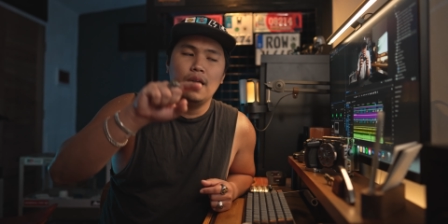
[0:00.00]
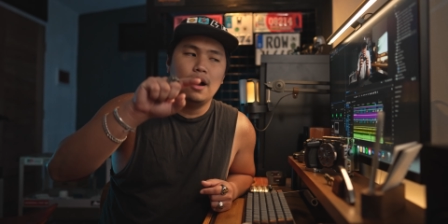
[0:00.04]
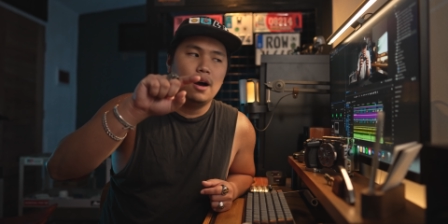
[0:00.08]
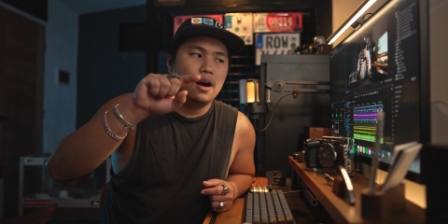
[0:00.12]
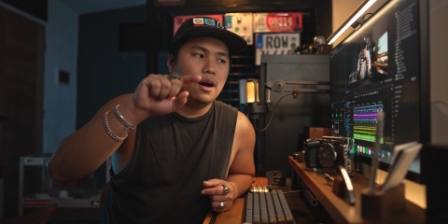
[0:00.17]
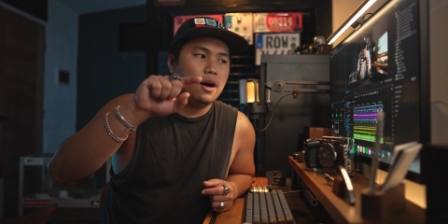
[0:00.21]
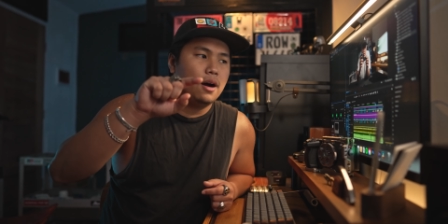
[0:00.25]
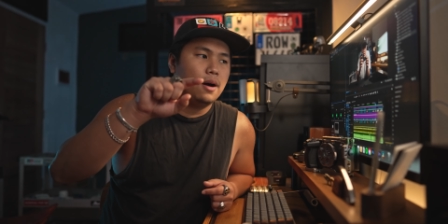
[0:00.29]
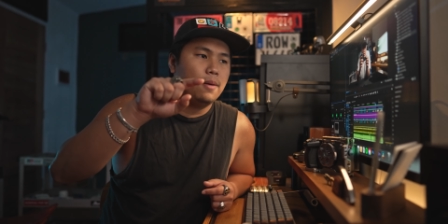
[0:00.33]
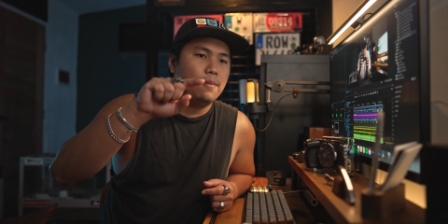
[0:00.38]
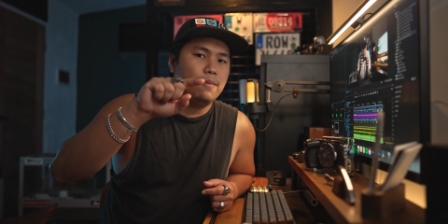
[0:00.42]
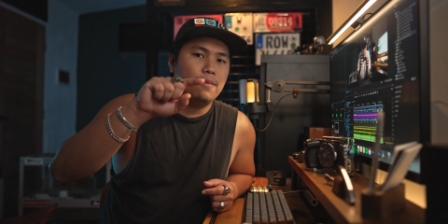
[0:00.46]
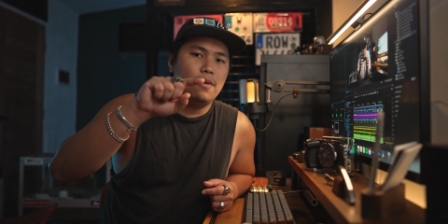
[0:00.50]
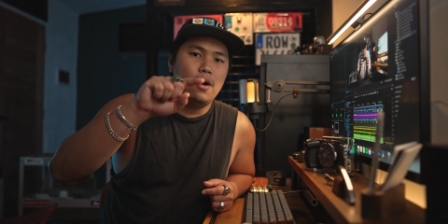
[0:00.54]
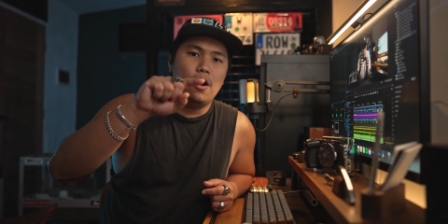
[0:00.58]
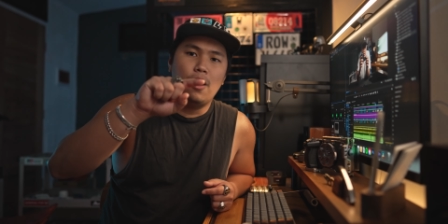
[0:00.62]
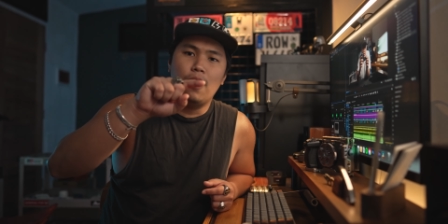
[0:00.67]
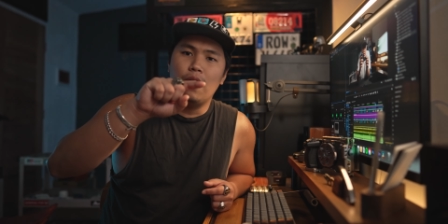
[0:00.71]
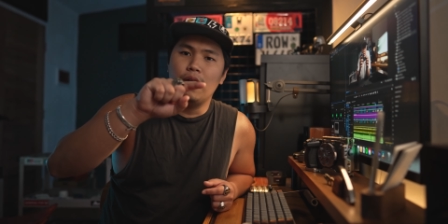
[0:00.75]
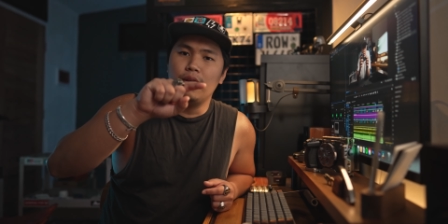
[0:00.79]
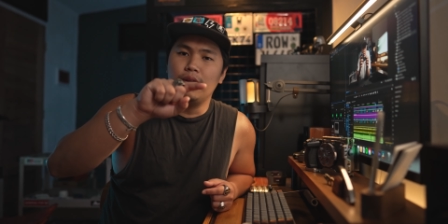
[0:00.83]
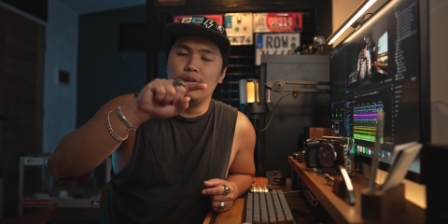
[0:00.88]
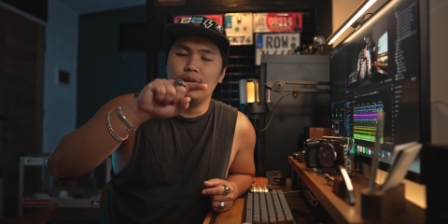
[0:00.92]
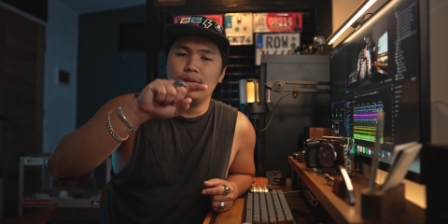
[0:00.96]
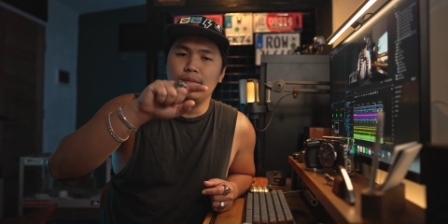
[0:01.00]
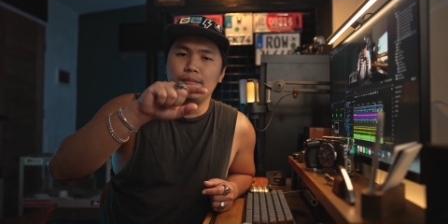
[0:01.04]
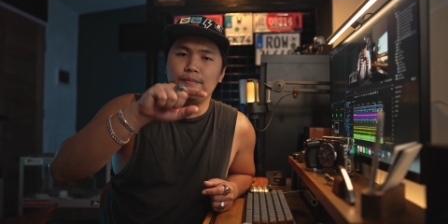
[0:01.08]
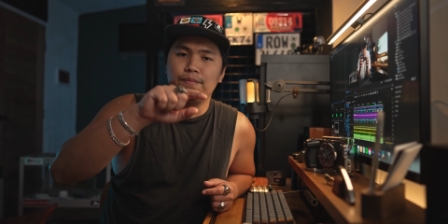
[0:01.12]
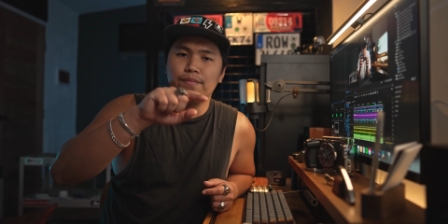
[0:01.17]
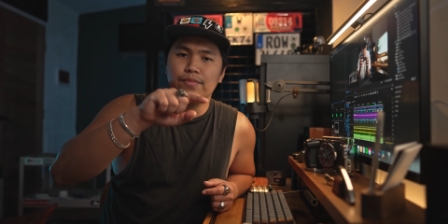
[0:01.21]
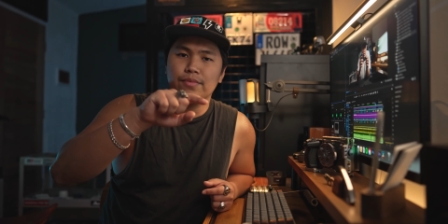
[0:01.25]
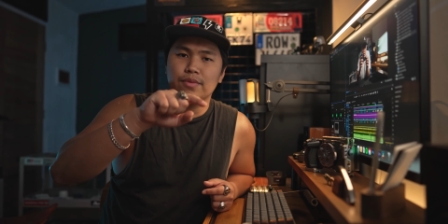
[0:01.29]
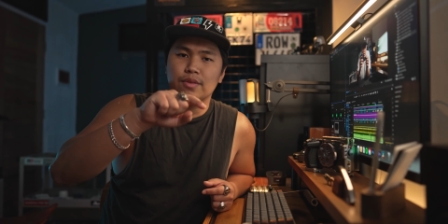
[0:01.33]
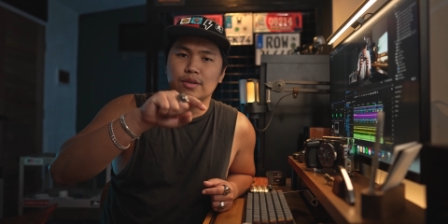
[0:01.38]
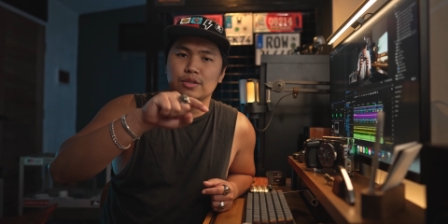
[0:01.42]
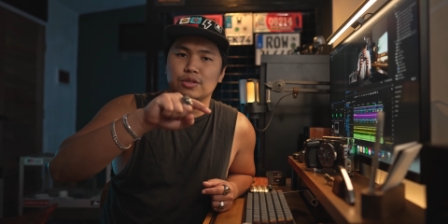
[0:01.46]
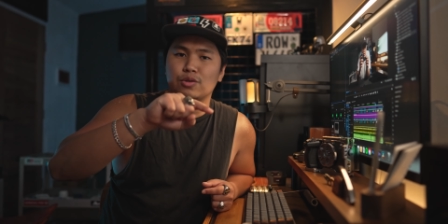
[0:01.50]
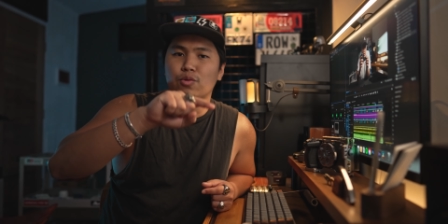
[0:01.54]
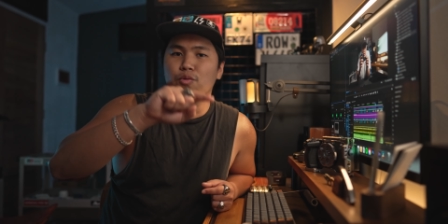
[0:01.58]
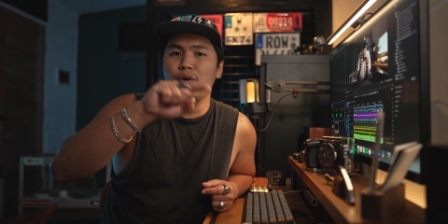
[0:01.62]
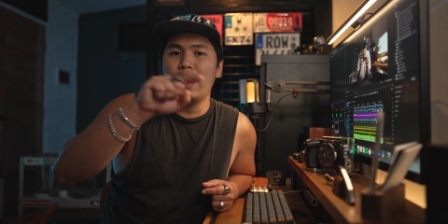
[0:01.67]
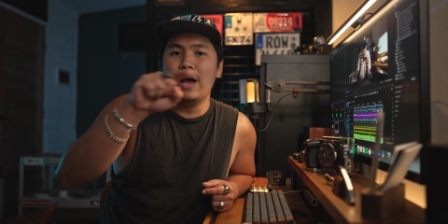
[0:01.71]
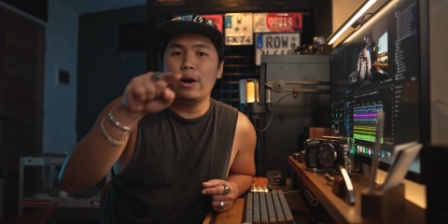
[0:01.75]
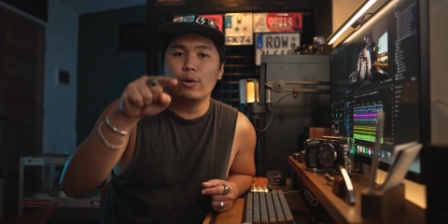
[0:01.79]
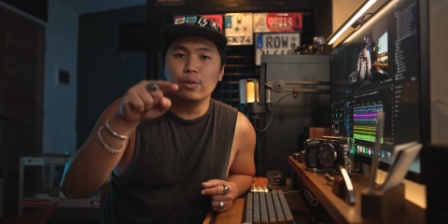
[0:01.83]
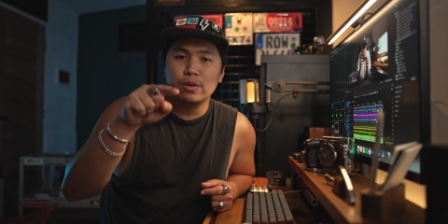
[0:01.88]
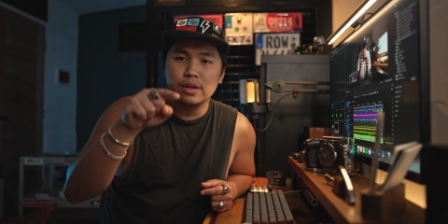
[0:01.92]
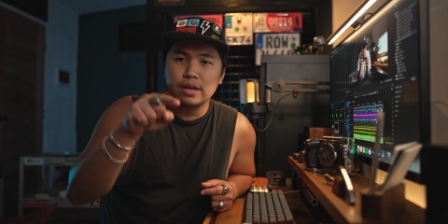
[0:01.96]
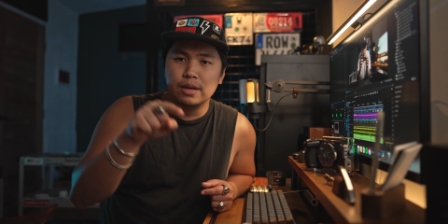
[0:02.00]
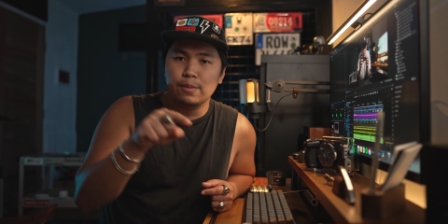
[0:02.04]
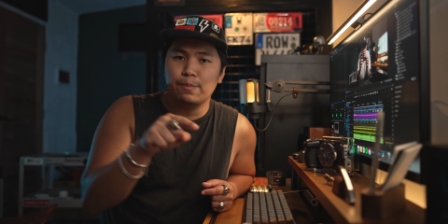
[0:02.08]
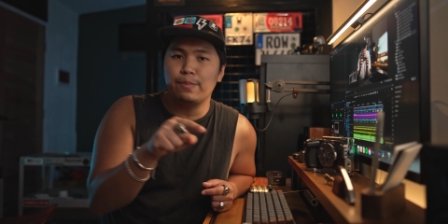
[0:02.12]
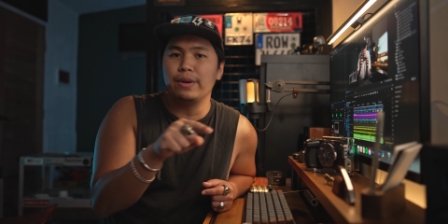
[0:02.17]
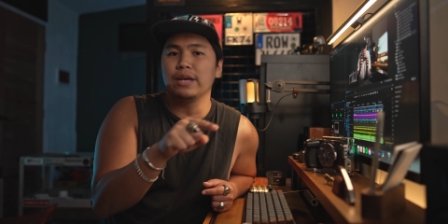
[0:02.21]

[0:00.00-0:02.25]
on the surrounding